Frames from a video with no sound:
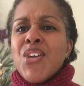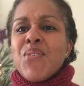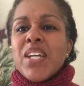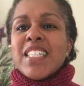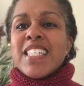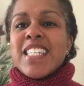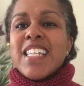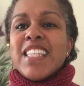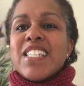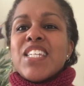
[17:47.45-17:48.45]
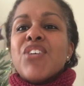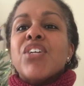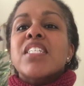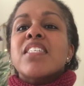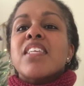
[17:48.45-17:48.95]
you can see the
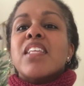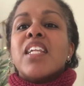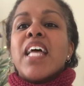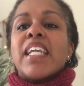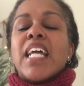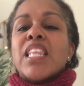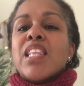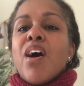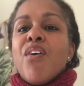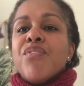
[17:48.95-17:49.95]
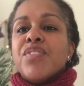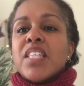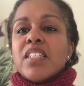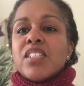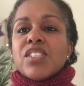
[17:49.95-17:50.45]
decreases a little and I love
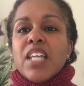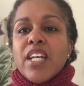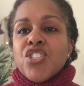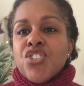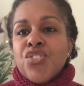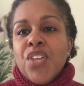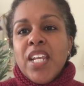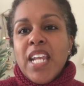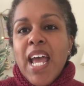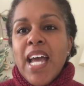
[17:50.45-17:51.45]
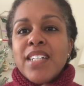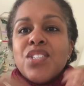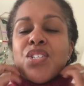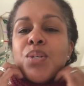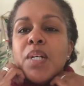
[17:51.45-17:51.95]
the little texture that it
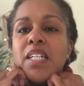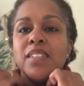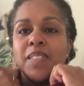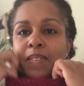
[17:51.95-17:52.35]
adds to it.